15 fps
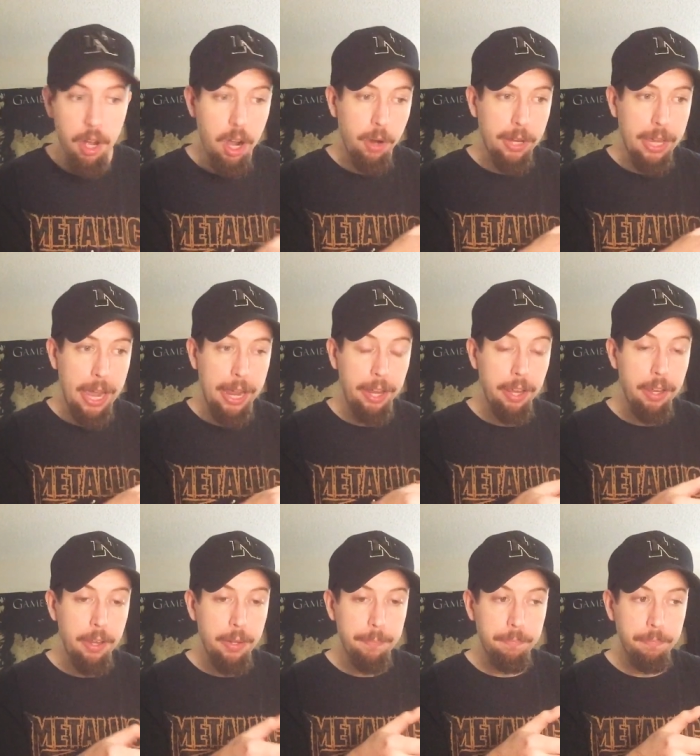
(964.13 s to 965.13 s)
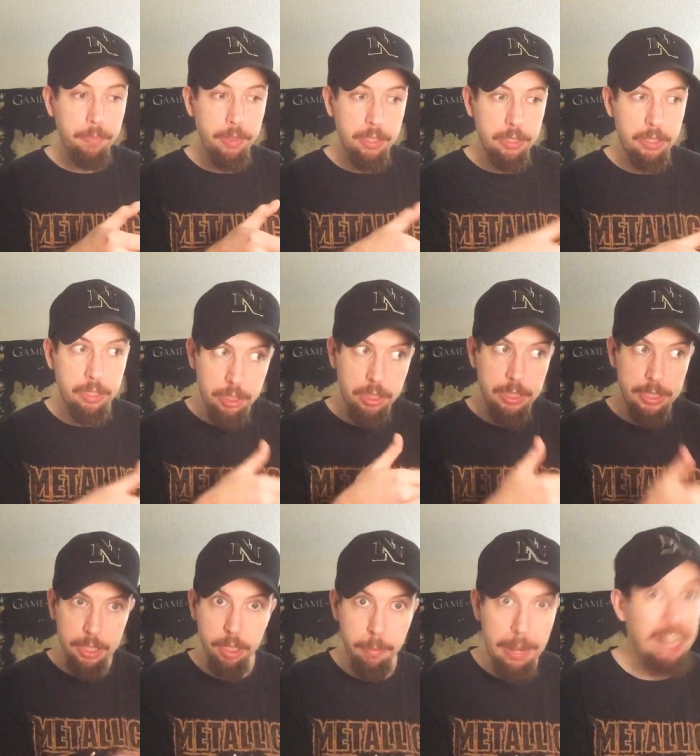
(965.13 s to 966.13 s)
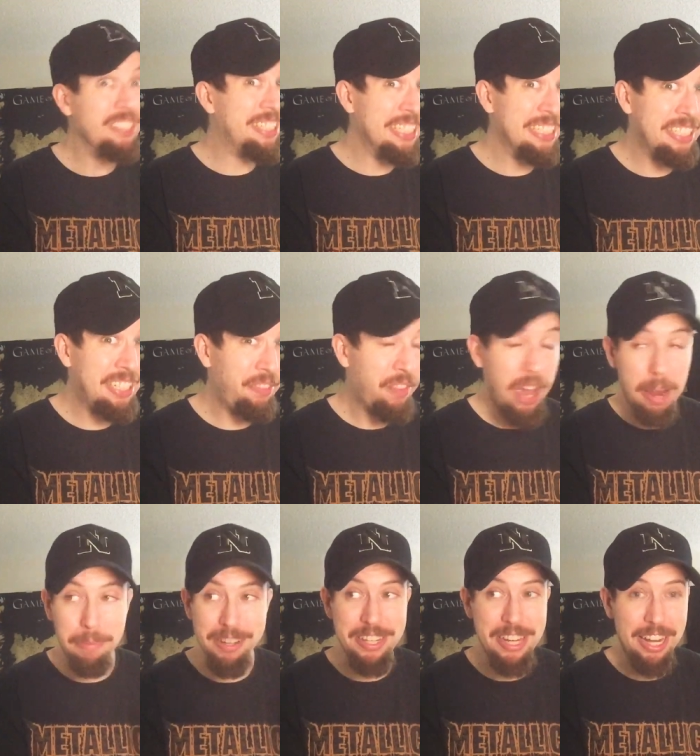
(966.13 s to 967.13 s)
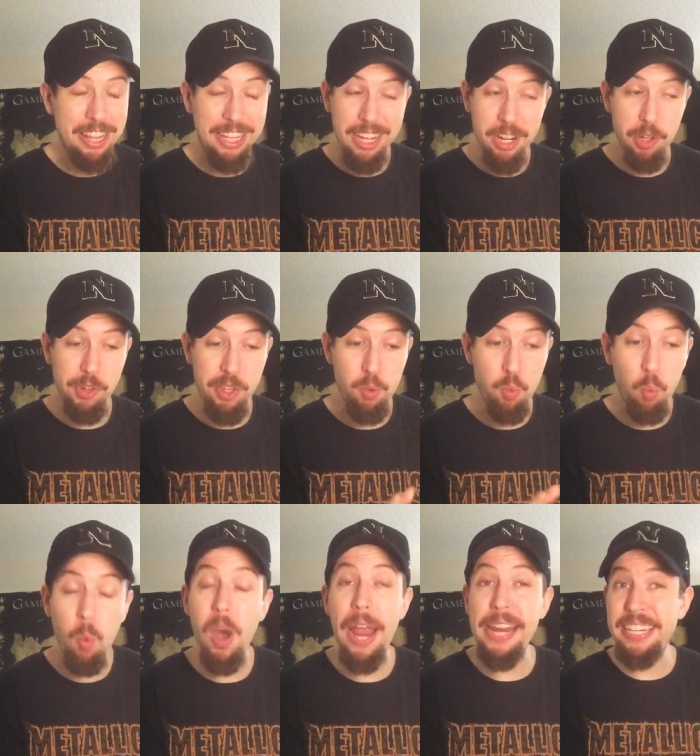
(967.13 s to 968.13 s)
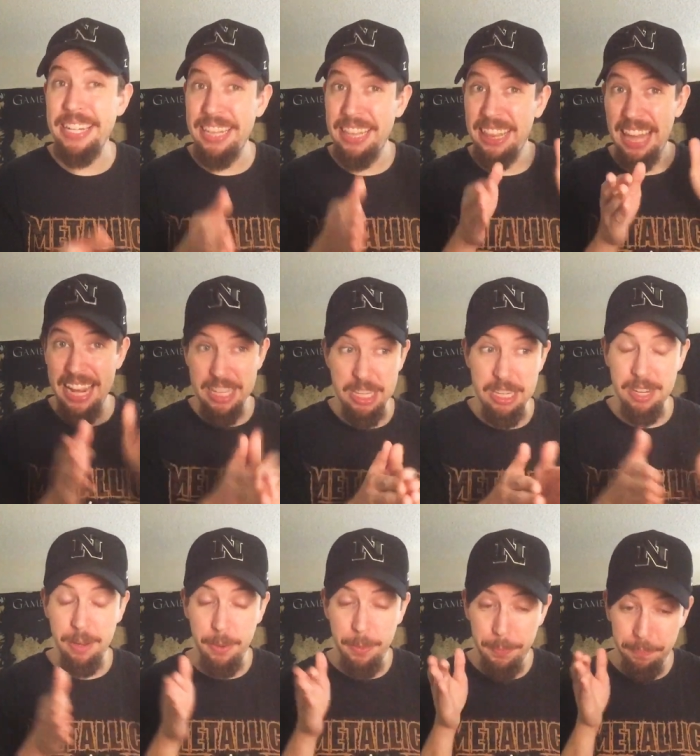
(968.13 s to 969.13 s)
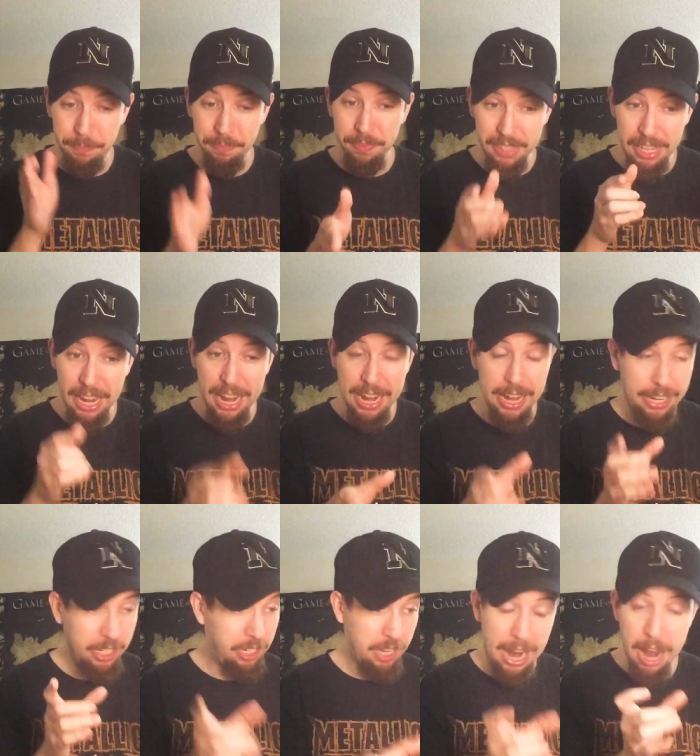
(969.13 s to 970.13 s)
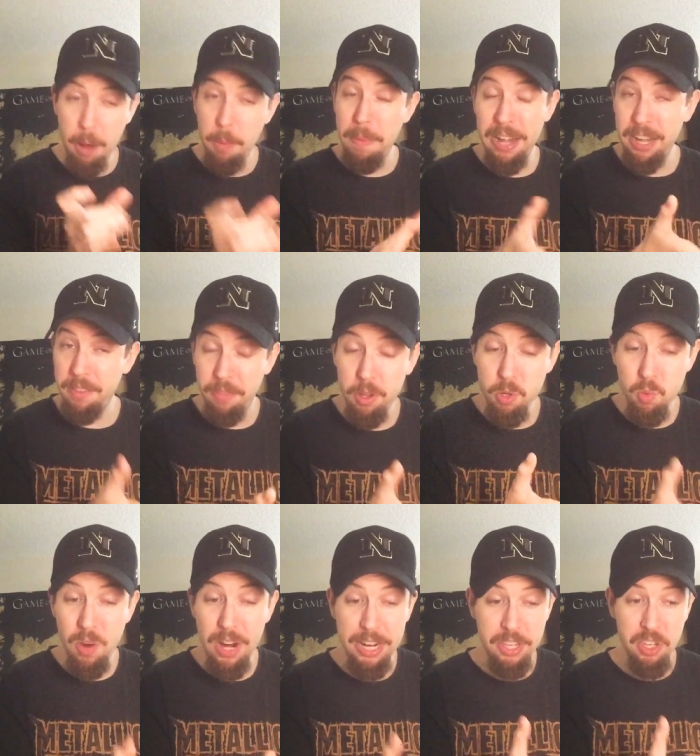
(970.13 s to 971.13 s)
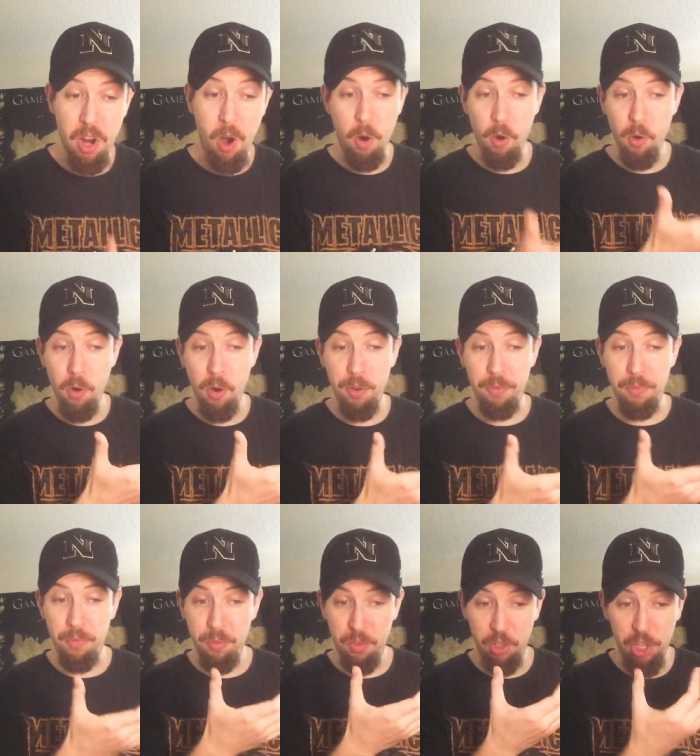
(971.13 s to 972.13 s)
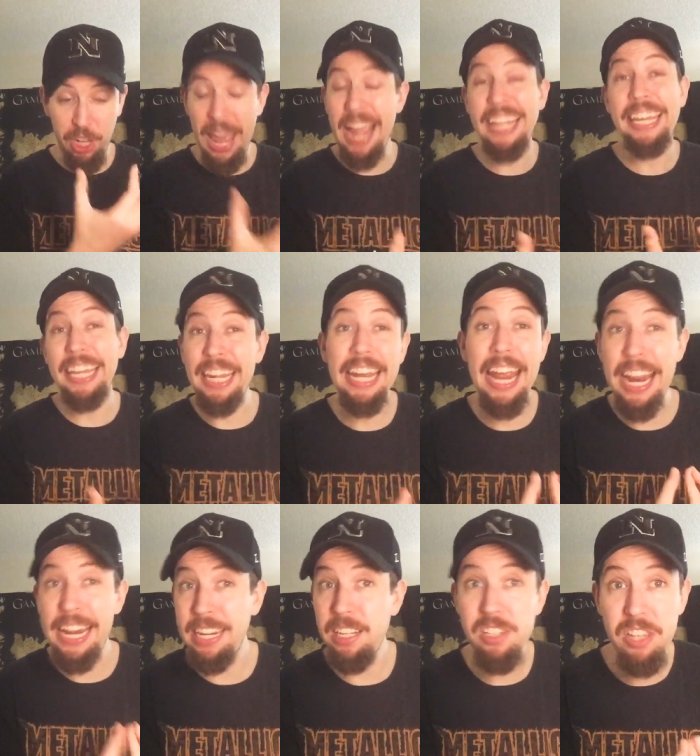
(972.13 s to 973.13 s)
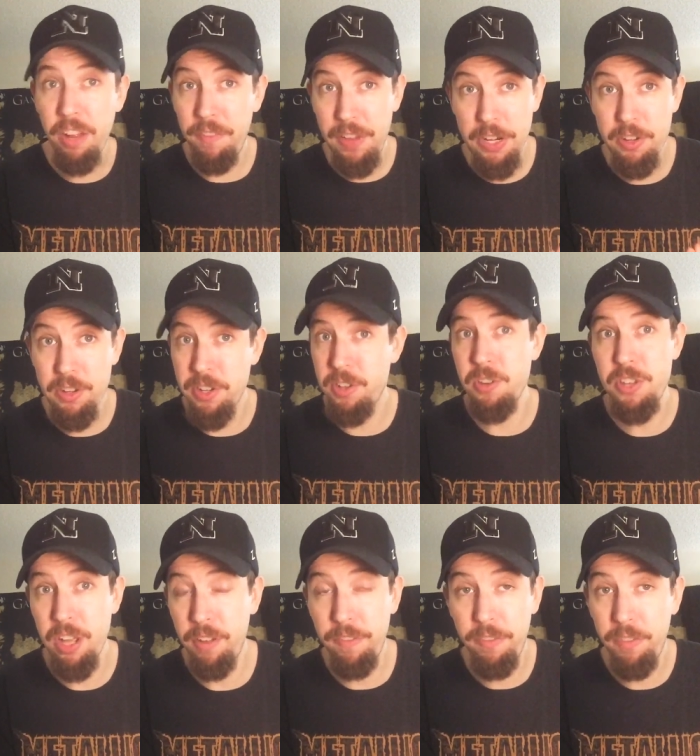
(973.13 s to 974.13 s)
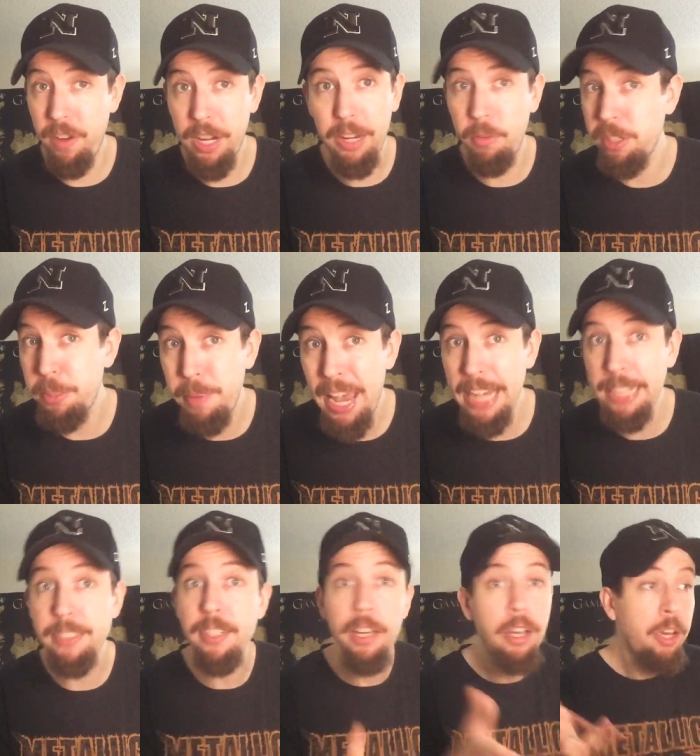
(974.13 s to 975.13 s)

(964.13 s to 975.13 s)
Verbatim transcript: Okay, still about 65% of the country is white. That's and how many of those whites are lacking in any self interest or self fucking respect?